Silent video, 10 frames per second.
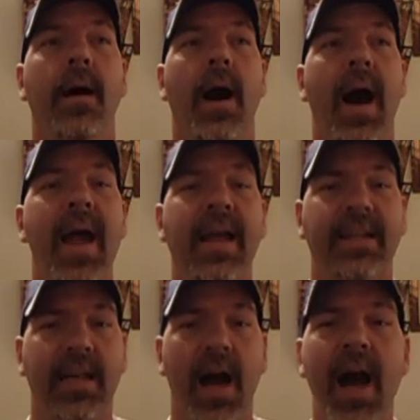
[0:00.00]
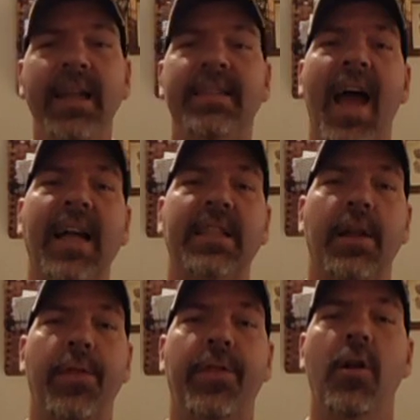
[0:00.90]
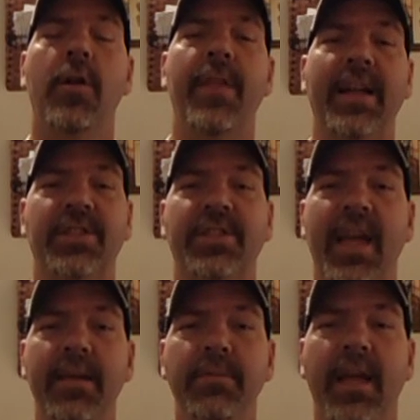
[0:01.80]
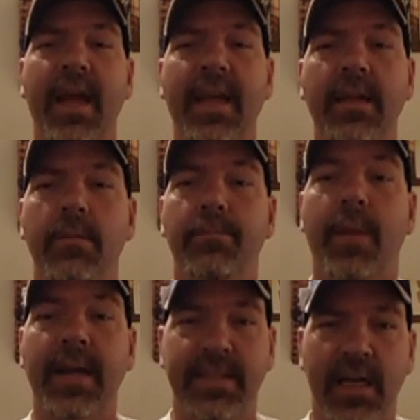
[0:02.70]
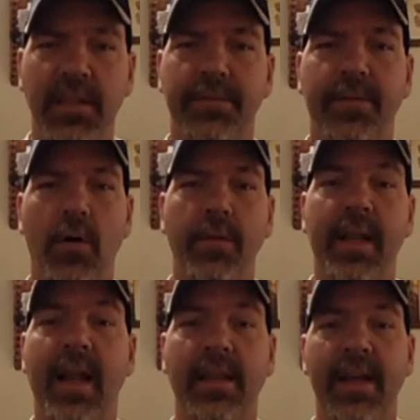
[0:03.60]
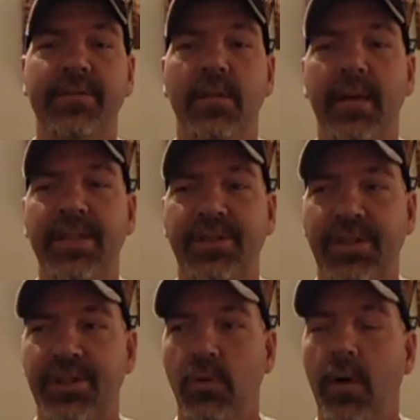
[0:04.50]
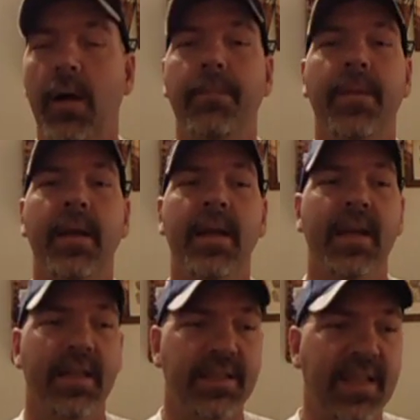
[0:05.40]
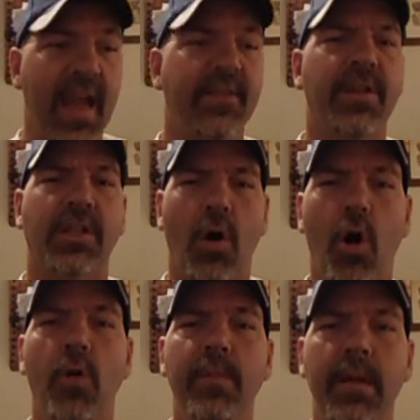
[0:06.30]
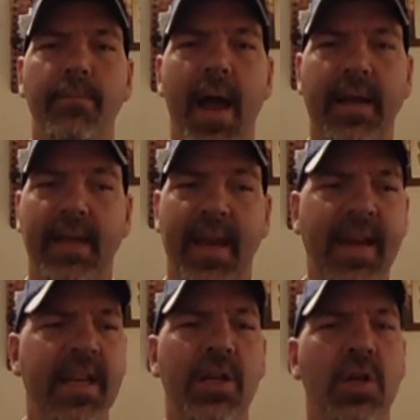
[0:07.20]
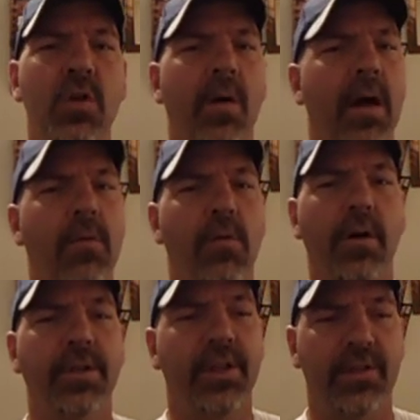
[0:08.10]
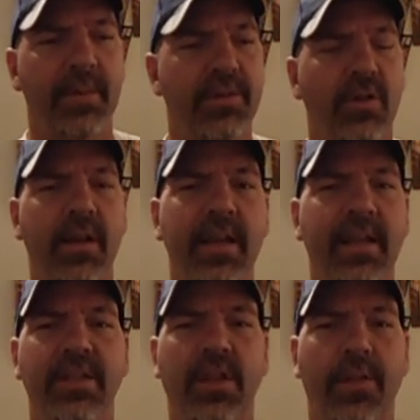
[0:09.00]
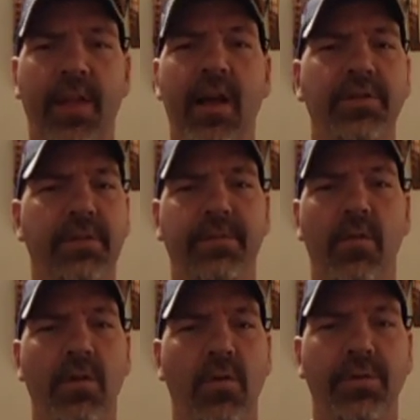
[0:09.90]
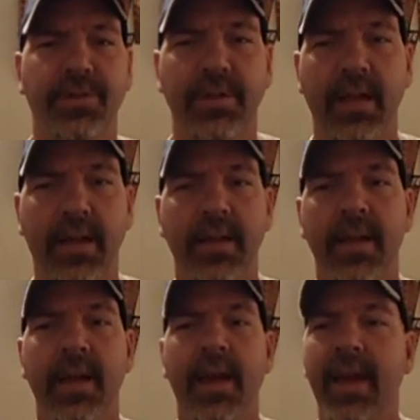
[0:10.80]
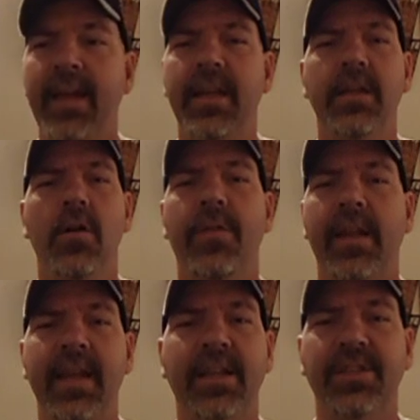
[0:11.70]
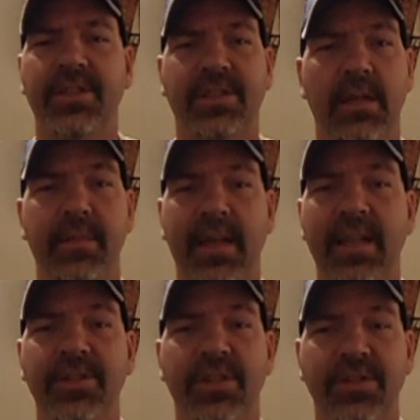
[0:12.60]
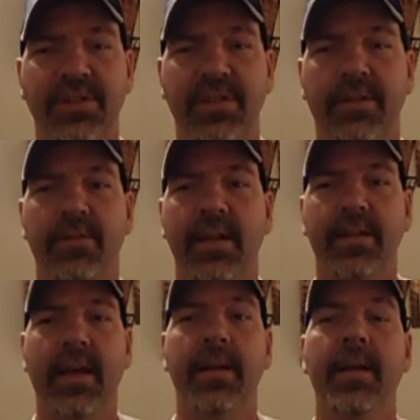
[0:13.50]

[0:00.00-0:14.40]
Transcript: I had contacted Athearn that same day by telephone, and I left a message. Well, David called me back. Now, he didn't know who I was, because I'm sure he gets 1,000 phone calls a day. He didn't know that he had just sent me engines and stuff like that.